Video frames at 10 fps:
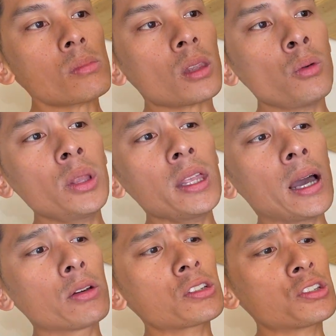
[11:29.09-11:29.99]
One thing I
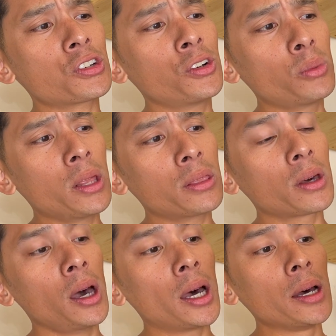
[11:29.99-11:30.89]
was concerned with
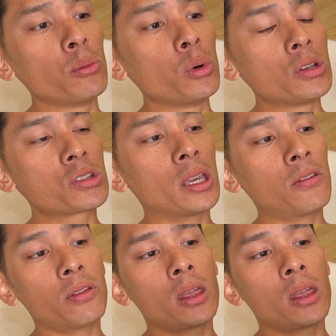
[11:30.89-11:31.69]
was if